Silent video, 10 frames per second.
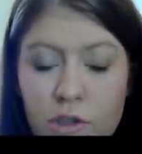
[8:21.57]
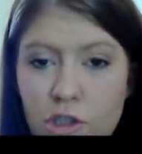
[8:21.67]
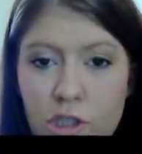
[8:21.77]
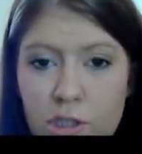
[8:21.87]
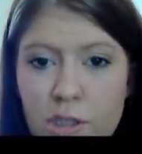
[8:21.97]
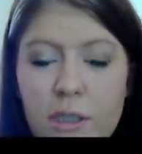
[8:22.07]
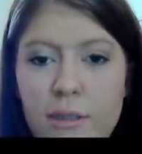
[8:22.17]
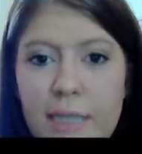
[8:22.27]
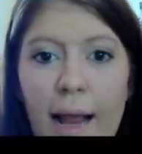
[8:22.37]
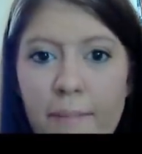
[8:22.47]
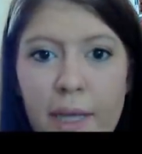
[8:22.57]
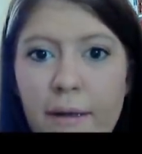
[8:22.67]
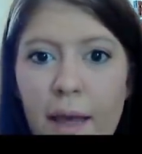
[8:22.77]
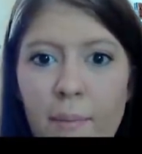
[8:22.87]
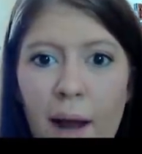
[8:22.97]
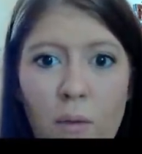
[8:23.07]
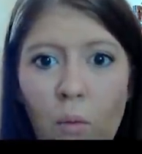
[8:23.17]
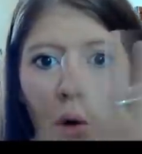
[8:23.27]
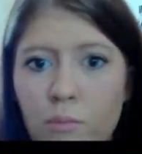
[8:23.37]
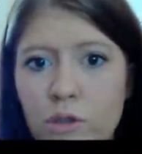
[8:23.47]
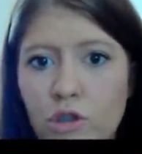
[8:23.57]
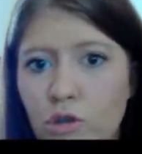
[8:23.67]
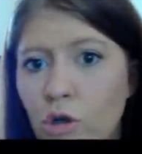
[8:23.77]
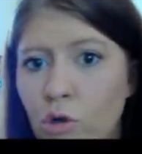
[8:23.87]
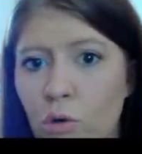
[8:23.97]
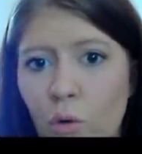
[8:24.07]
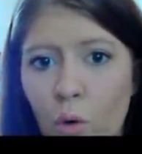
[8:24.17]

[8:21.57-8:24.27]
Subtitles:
Just type in, am I warm, neutral,